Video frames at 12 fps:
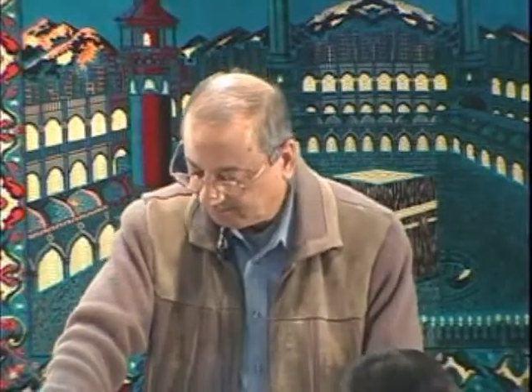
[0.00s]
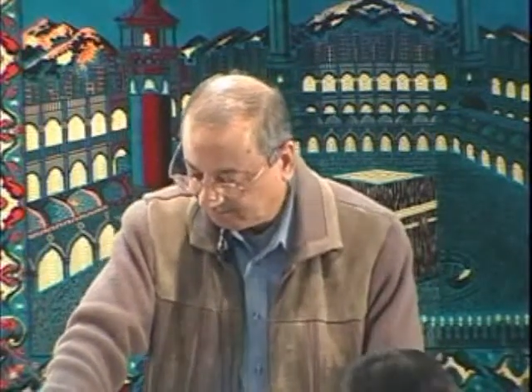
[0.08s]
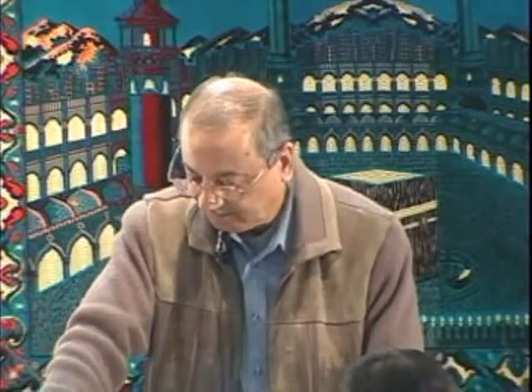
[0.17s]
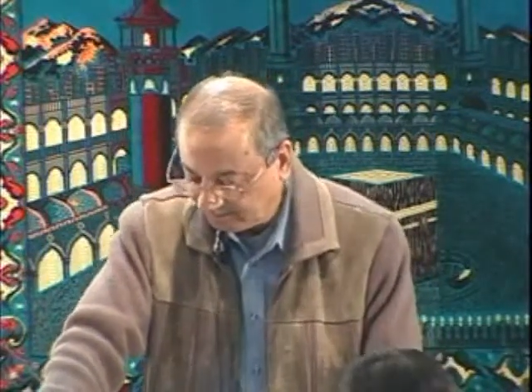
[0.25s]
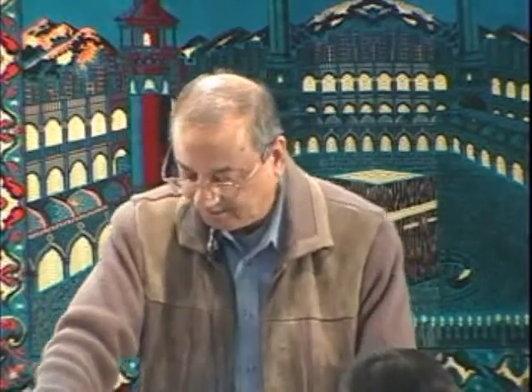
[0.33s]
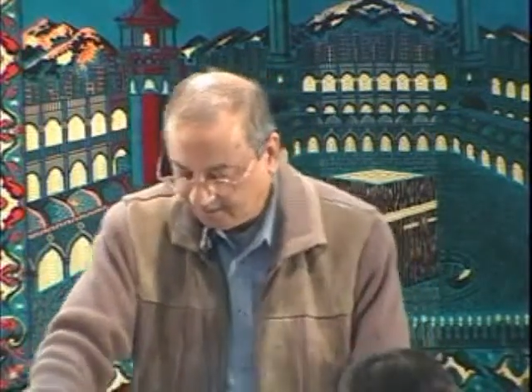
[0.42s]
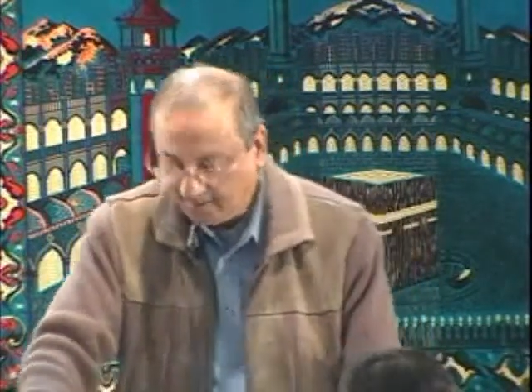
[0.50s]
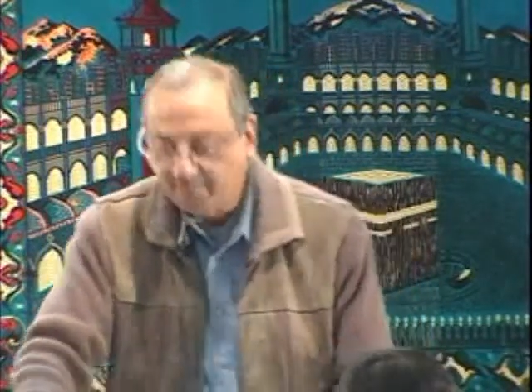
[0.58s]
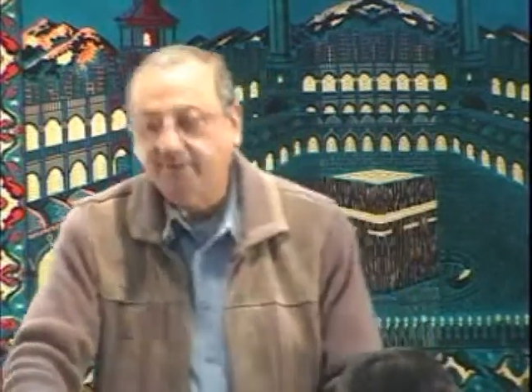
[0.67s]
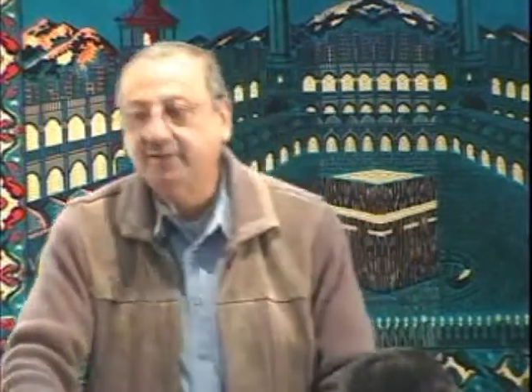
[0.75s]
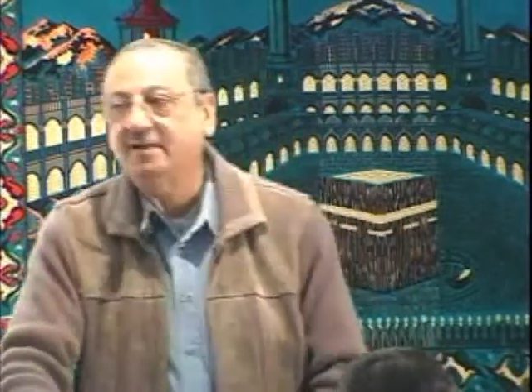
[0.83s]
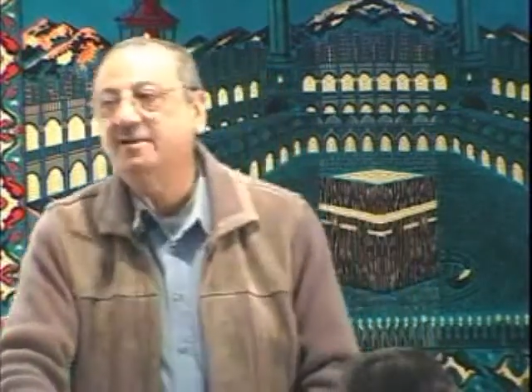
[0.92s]
fine.
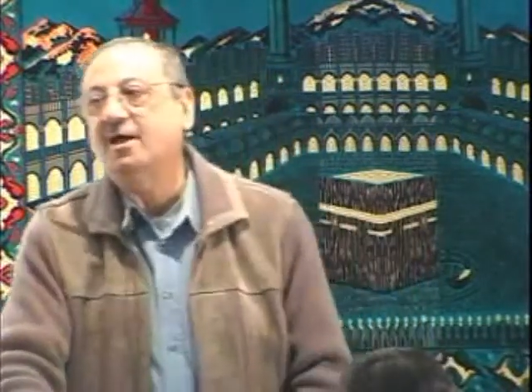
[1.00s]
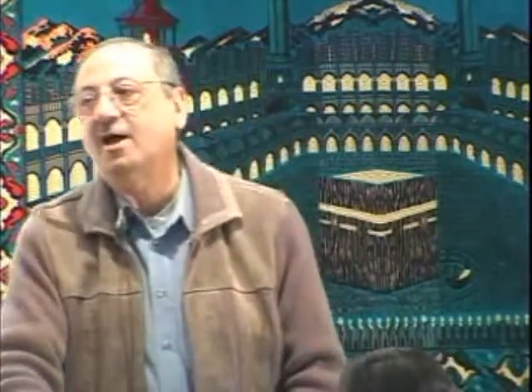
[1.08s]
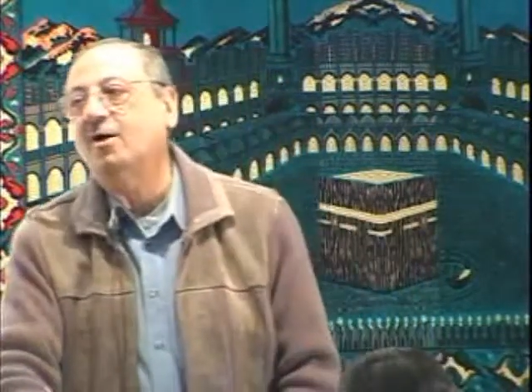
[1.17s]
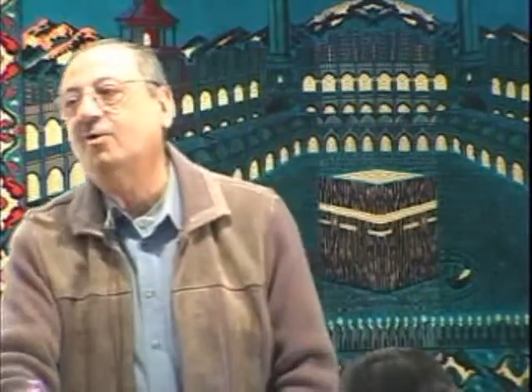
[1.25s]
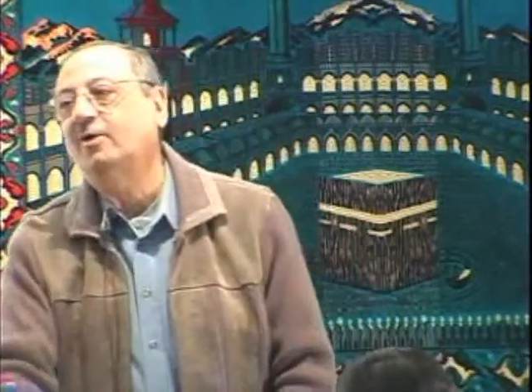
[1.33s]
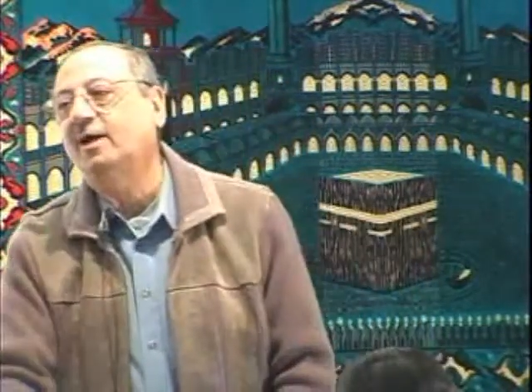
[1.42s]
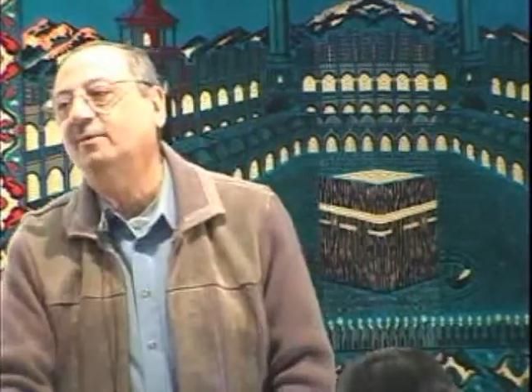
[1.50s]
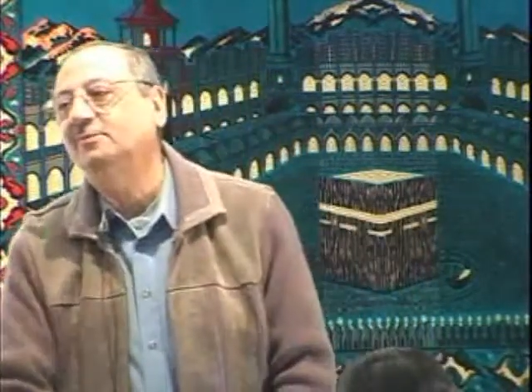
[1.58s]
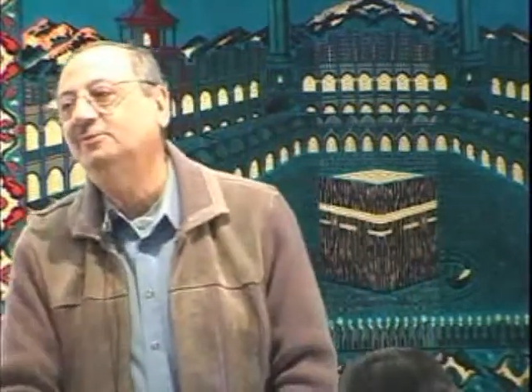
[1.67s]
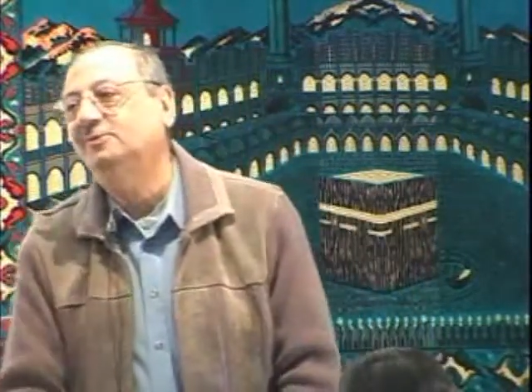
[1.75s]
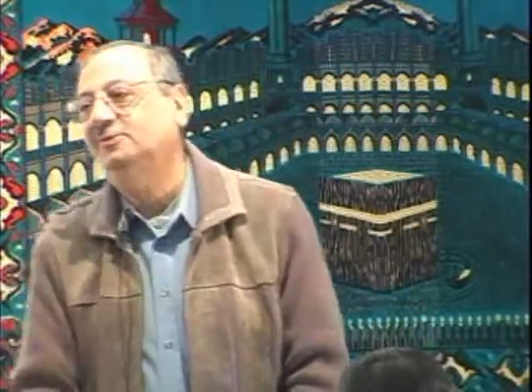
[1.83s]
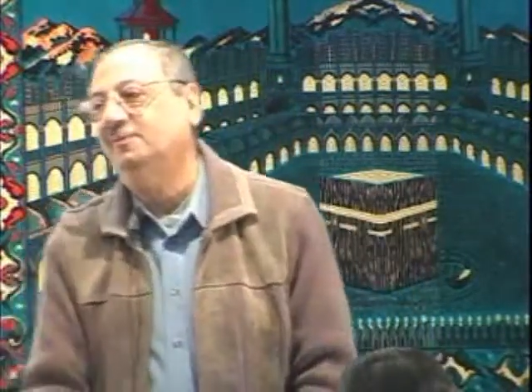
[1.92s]
But then now
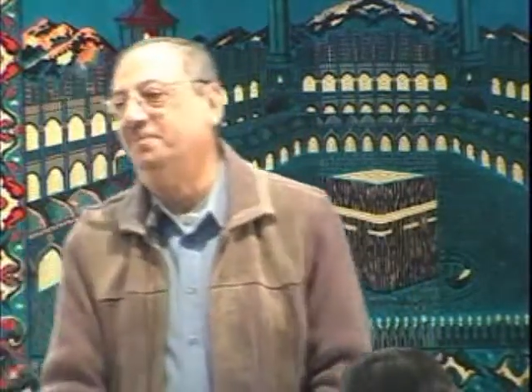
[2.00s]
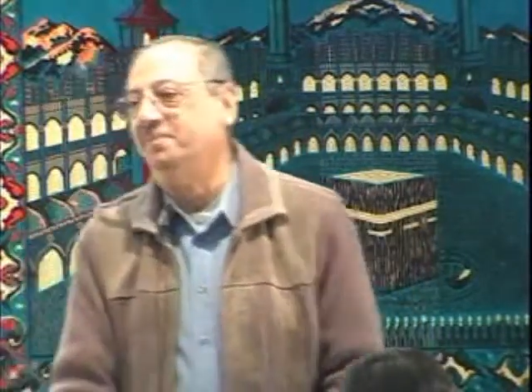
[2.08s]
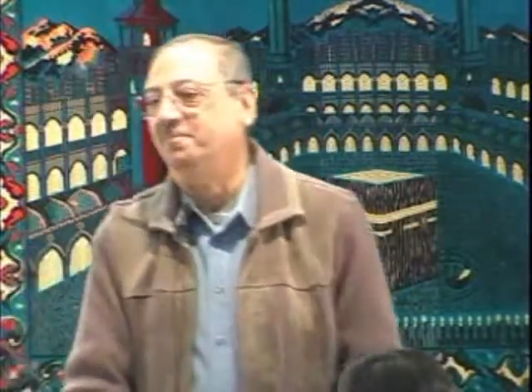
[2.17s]
comes,